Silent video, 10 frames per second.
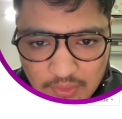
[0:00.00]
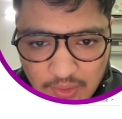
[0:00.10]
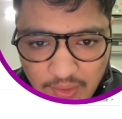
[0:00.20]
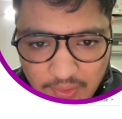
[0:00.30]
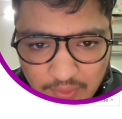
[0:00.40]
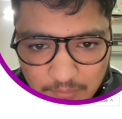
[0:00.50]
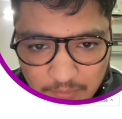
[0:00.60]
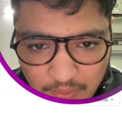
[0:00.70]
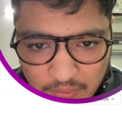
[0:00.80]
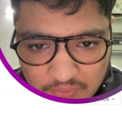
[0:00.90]
right?
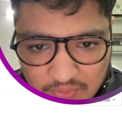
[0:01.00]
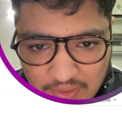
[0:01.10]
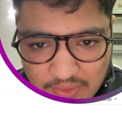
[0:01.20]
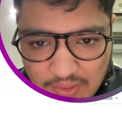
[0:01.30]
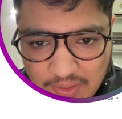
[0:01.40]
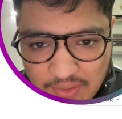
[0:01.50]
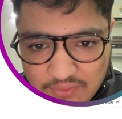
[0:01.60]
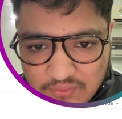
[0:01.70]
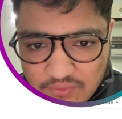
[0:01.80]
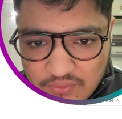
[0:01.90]
Because like tail
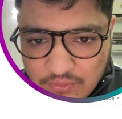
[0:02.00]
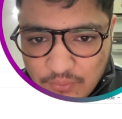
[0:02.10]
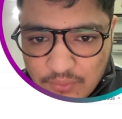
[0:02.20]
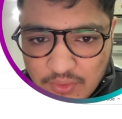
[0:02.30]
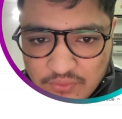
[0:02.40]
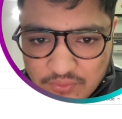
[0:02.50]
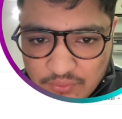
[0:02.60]
next is new list